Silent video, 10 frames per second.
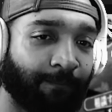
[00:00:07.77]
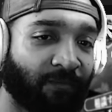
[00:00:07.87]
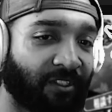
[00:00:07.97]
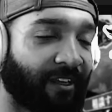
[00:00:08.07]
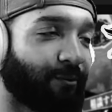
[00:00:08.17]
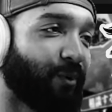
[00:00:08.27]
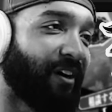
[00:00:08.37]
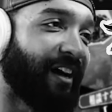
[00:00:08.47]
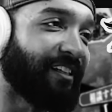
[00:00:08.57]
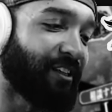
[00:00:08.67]
It's like, well,
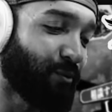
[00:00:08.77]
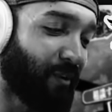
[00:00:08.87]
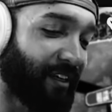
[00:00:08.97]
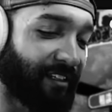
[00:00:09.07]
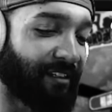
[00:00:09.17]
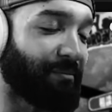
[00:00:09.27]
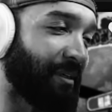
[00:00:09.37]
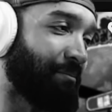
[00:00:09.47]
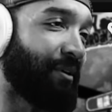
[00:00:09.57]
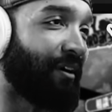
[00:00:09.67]
I just want it to
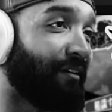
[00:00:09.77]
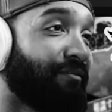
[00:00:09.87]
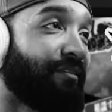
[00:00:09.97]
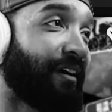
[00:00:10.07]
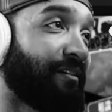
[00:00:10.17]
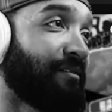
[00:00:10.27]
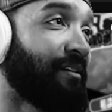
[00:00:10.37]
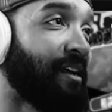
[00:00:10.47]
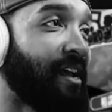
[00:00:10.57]
be perfect.